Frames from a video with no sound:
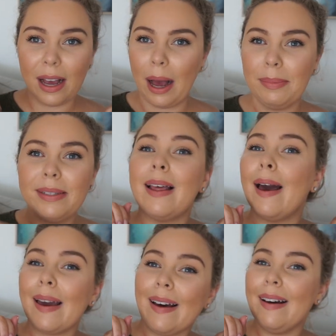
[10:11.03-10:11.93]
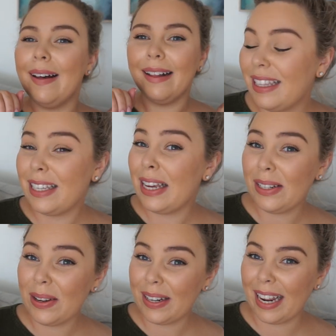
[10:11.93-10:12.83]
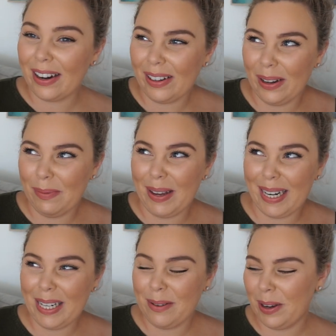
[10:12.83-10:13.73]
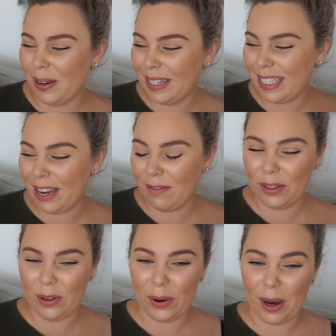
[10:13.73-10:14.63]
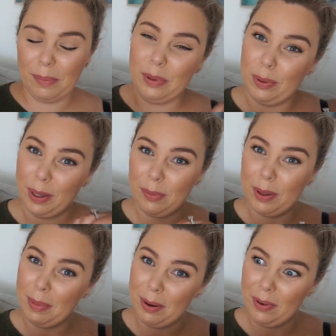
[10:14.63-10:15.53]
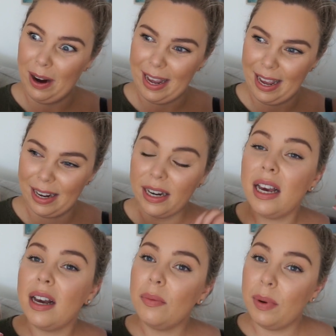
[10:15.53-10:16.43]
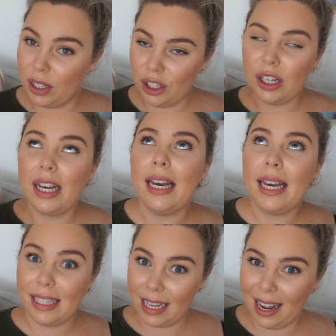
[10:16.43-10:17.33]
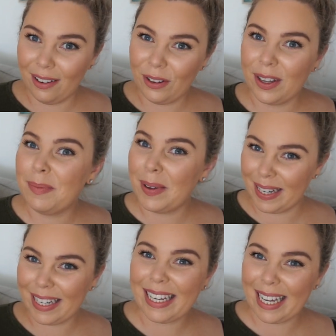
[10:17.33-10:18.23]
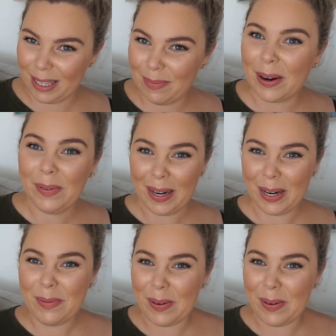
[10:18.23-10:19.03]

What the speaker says: I'm just like, this hand turned out a lot better, to be honest, even though I'm doing it with my right hand, which it's hard at first, but it gets better when you